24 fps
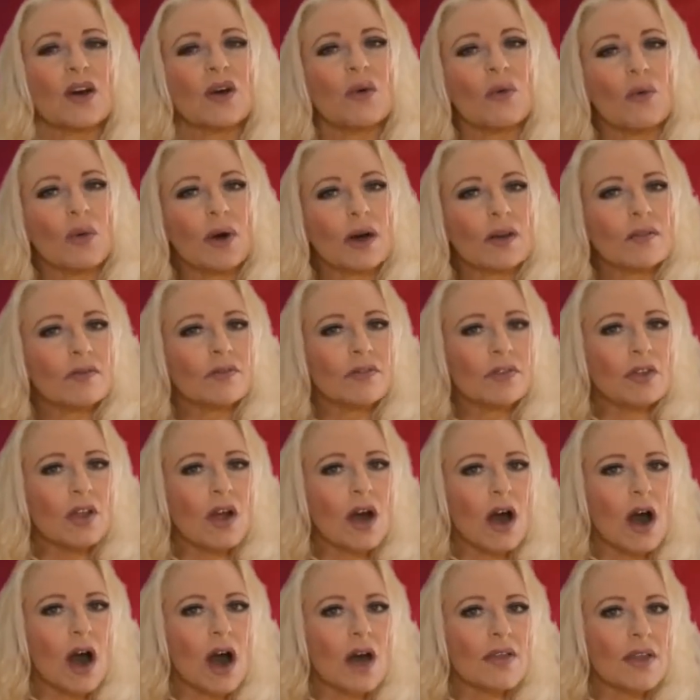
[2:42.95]
One
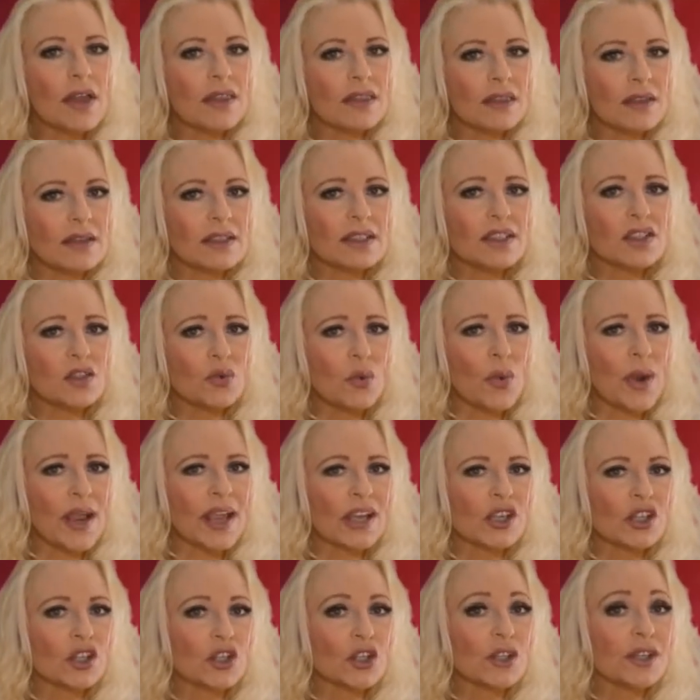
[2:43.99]
flaw that this
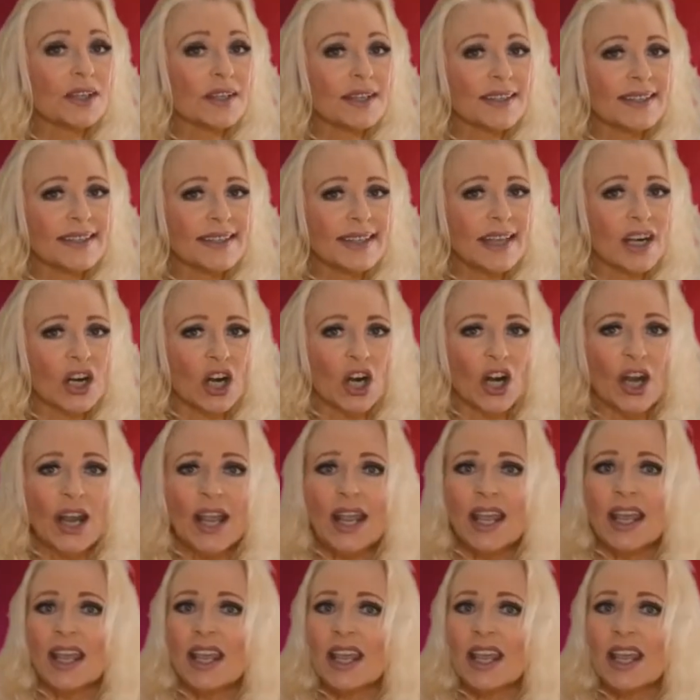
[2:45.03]
twin should consider